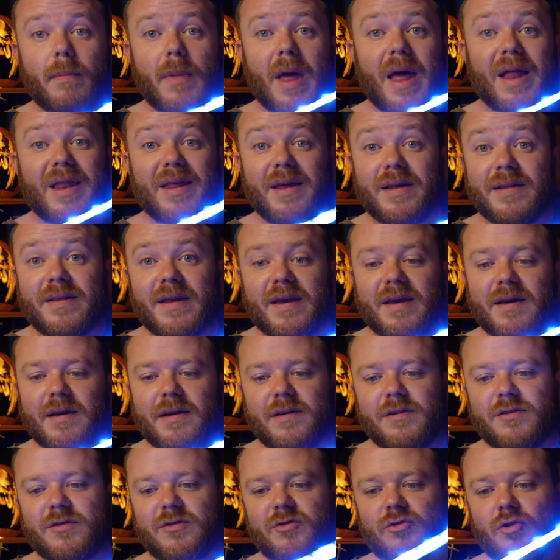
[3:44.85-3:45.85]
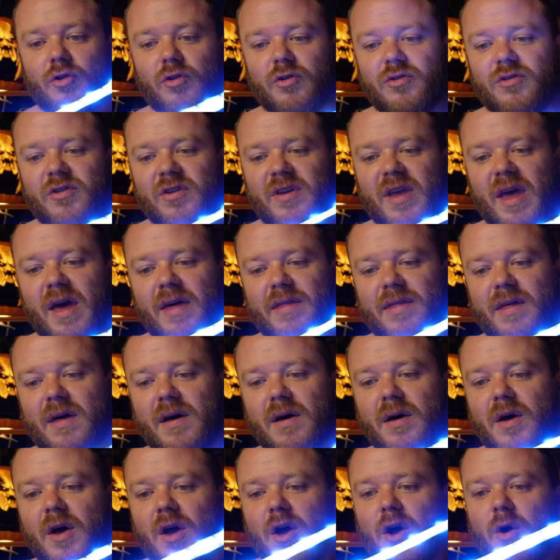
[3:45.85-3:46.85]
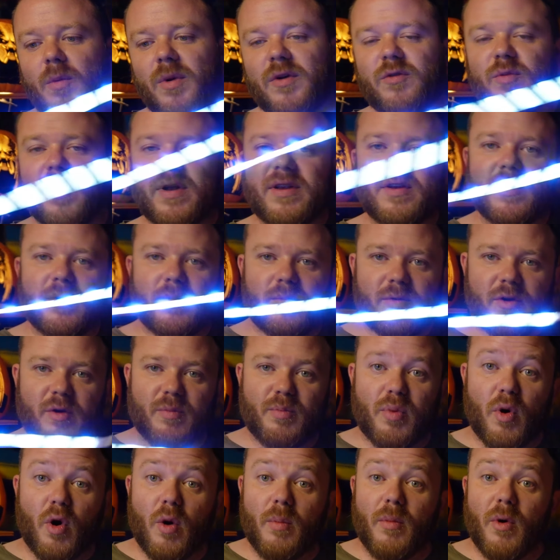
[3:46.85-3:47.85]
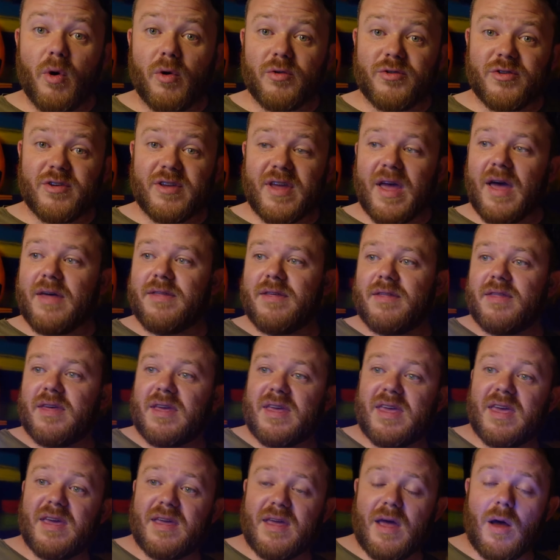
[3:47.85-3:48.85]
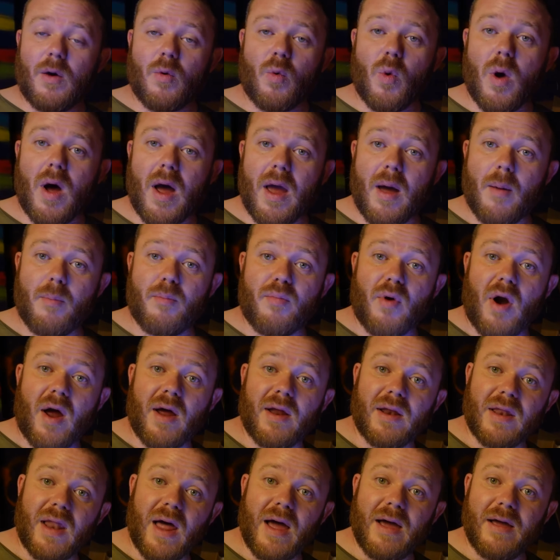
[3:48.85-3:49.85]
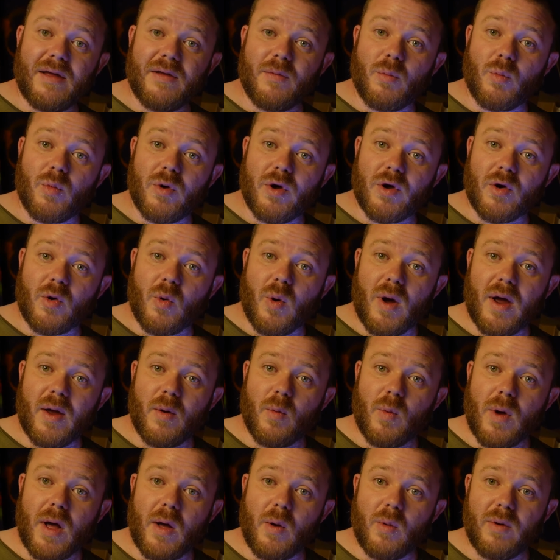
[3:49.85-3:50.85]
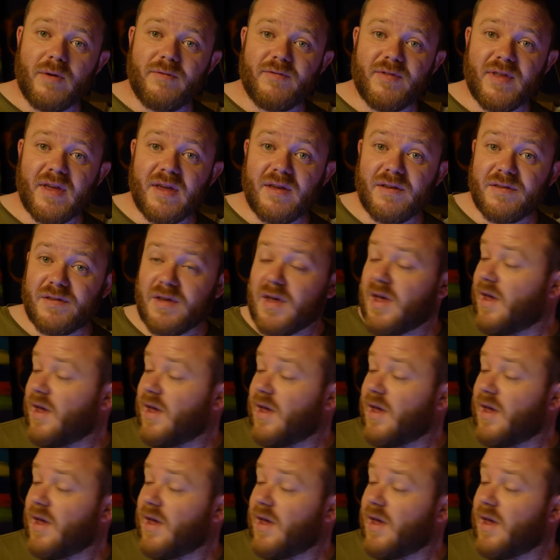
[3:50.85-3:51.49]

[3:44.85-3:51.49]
LEDs strung together, which when you put them all together, they kick out quite a bright light and work quite well with these.